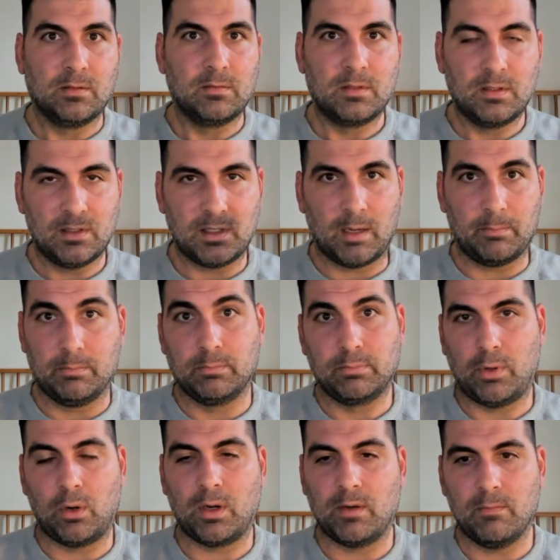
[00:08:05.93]
He's got a
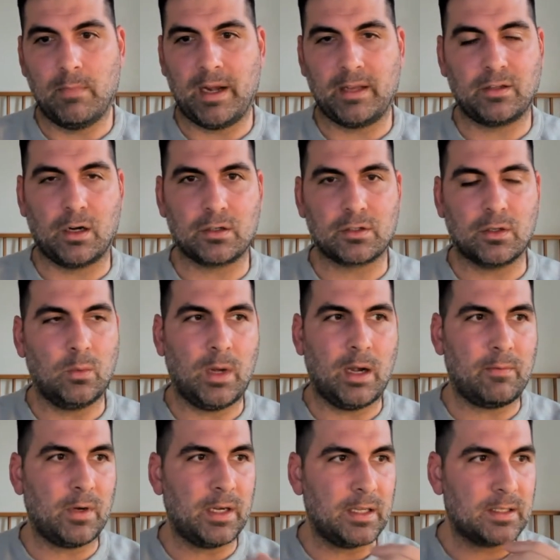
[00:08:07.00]
broken metatarsal,
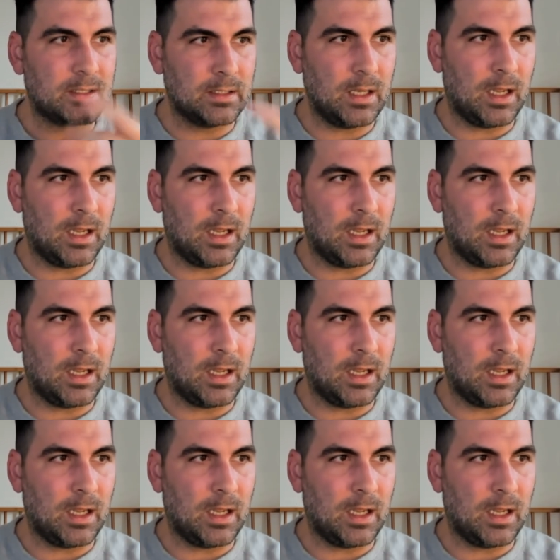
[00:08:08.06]
whatever it is.